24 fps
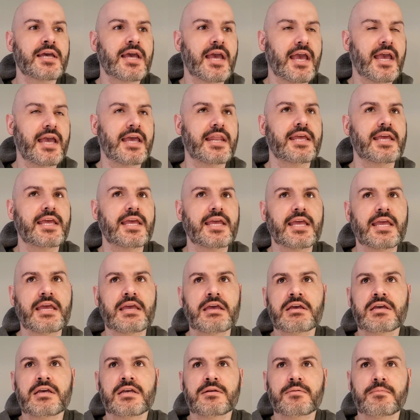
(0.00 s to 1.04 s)
any
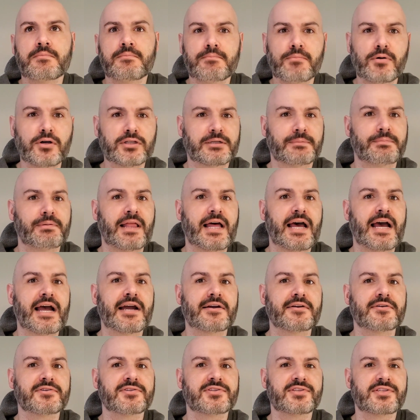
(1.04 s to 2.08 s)

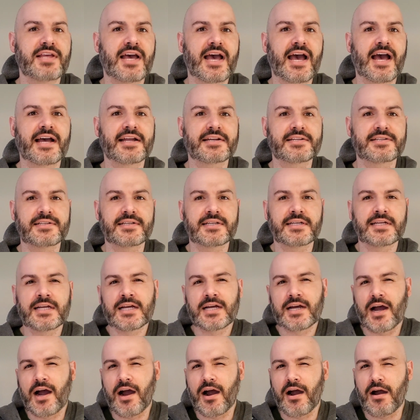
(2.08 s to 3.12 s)
multipliers that
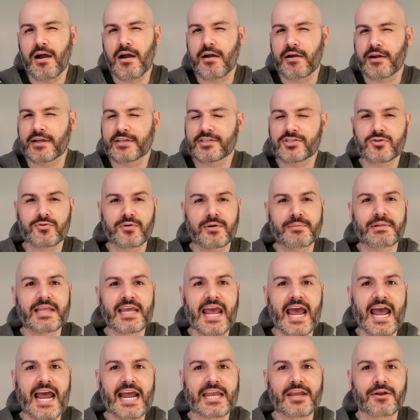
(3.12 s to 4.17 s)
are extremely
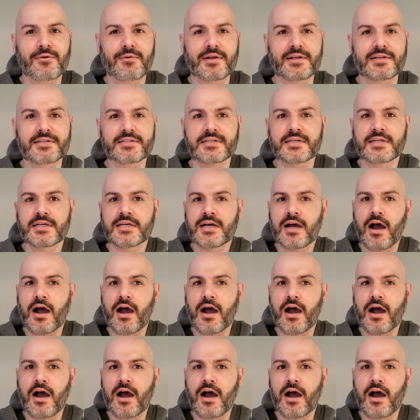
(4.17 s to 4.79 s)
accurate,